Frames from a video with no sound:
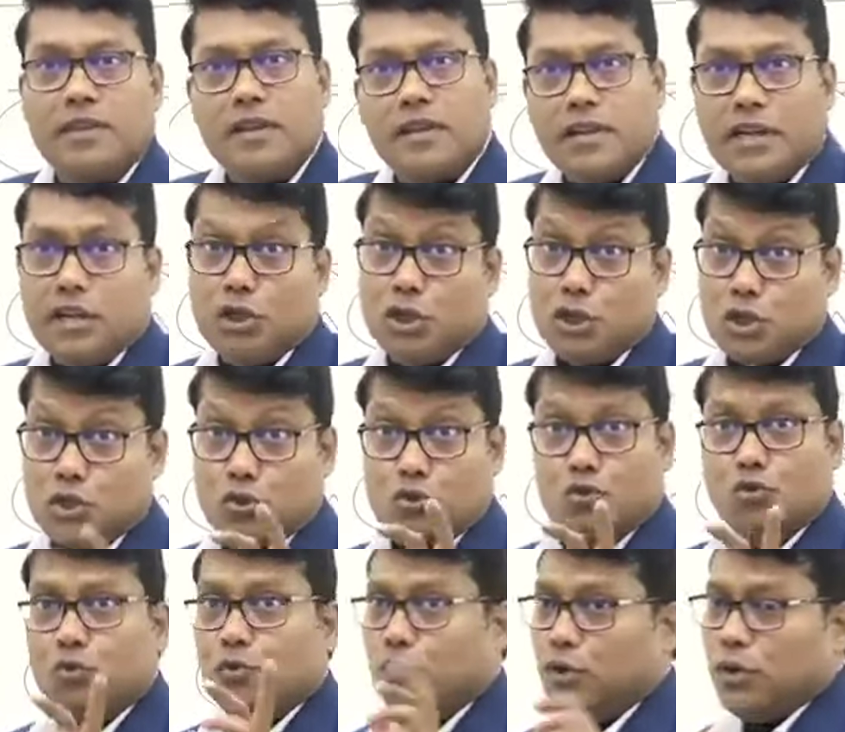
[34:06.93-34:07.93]
Clear? These
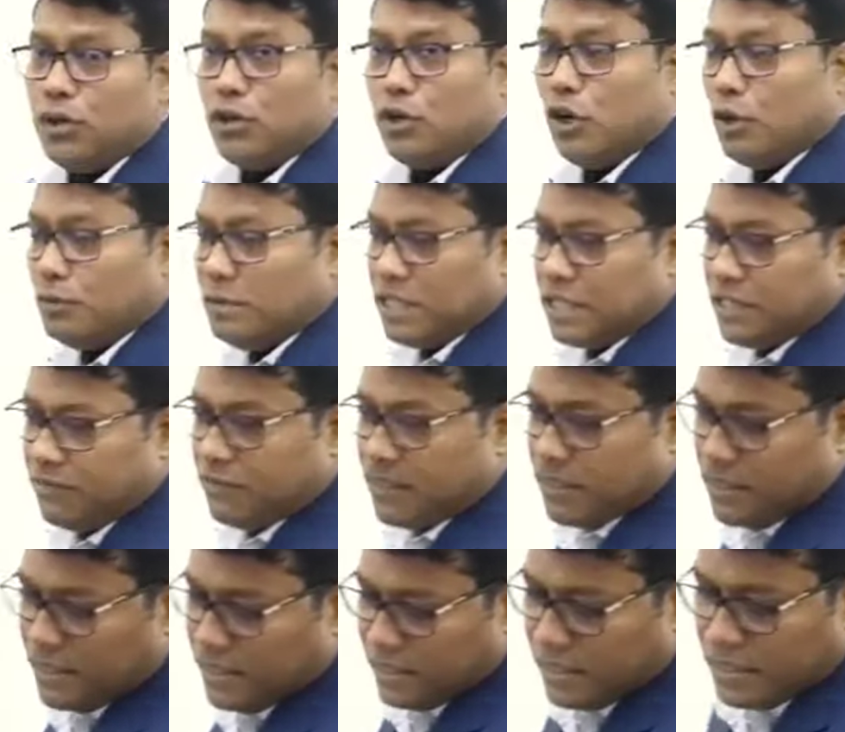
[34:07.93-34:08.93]
two objective is
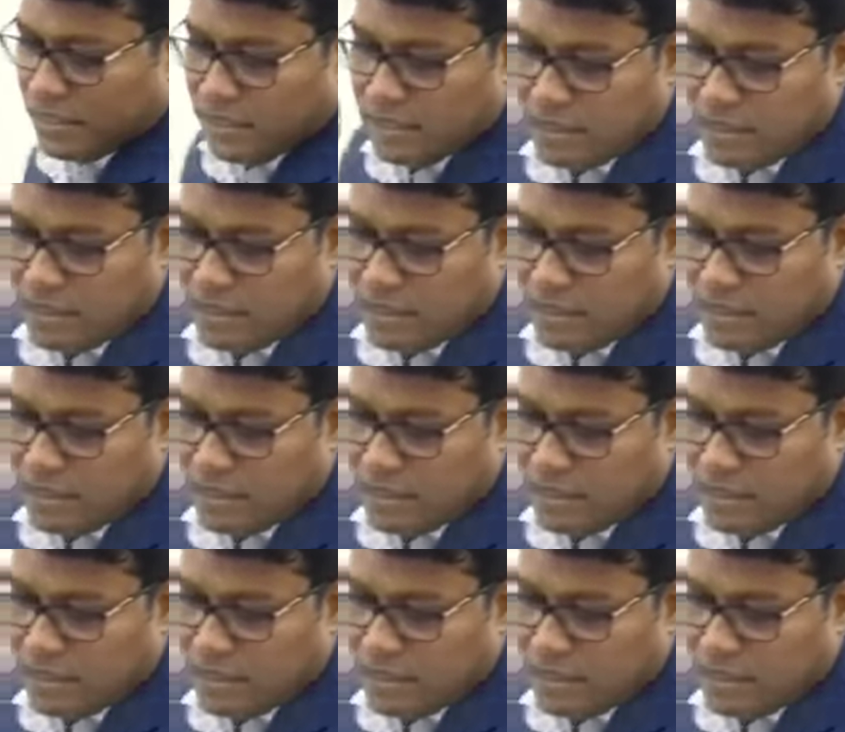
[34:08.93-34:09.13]
there.